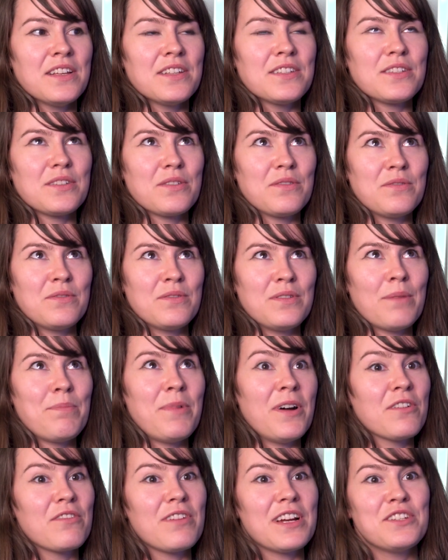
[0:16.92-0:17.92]
So
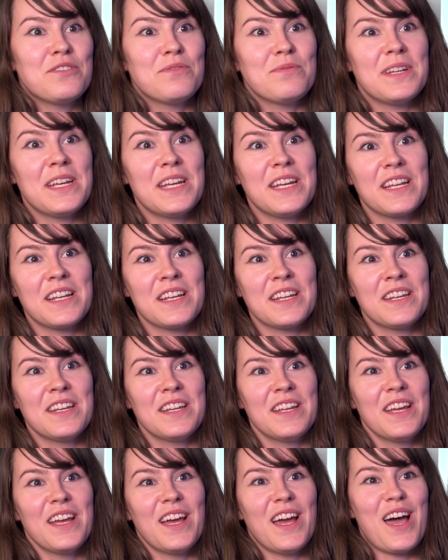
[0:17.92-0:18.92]
upon graduating,
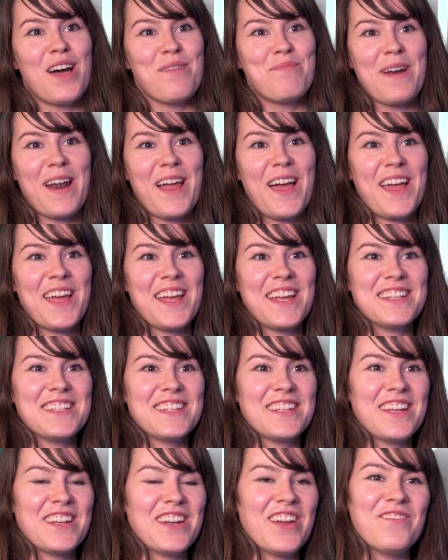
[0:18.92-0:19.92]
I applied
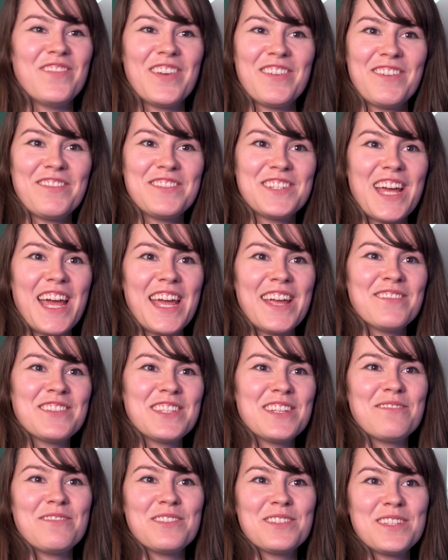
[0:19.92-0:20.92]
a number of times
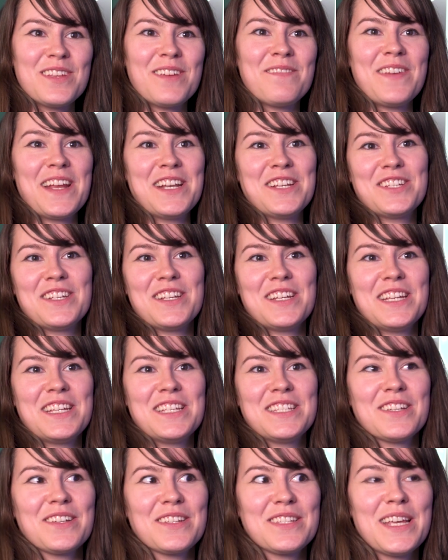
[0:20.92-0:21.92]
and I was eventually
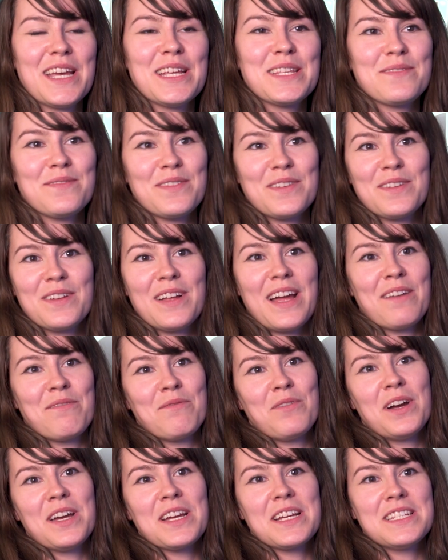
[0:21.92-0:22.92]
successful
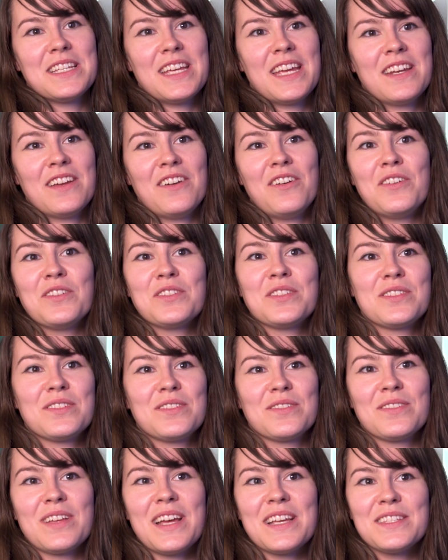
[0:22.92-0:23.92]
and worked in a
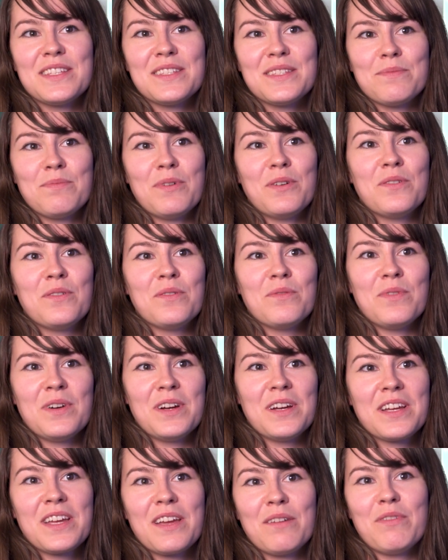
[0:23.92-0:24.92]
hostel as a support
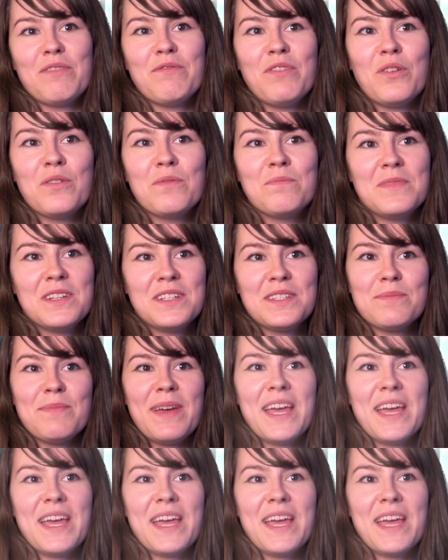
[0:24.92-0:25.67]
worker with homeless